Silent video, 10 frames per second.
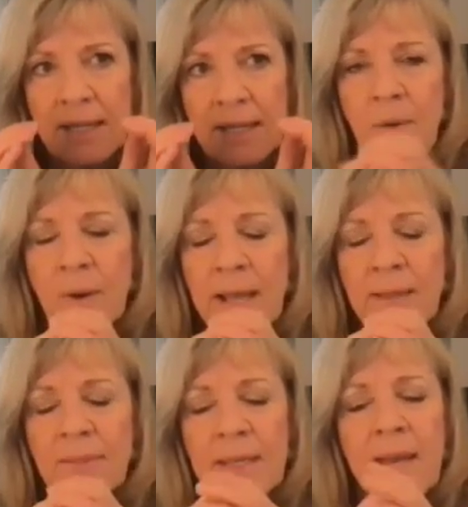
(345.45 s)
look at it
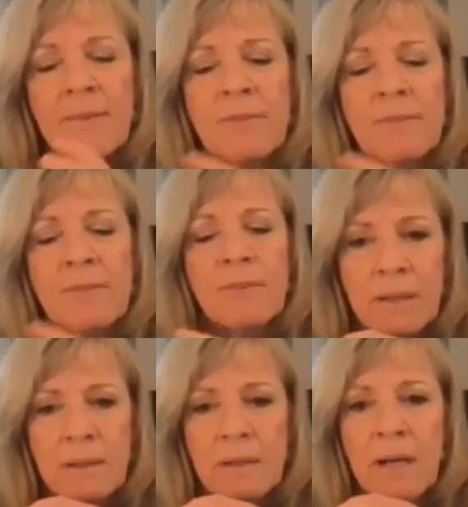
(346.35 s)
that way, I think
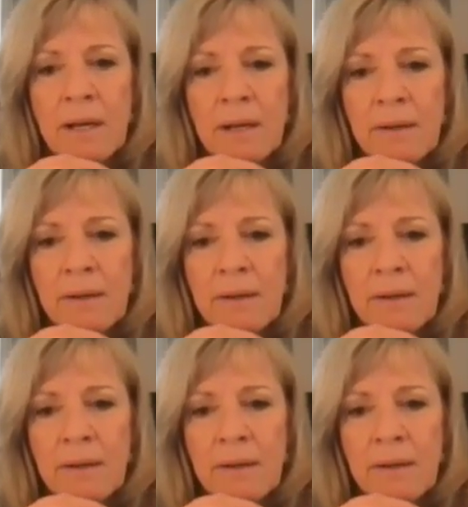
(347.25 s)
everyone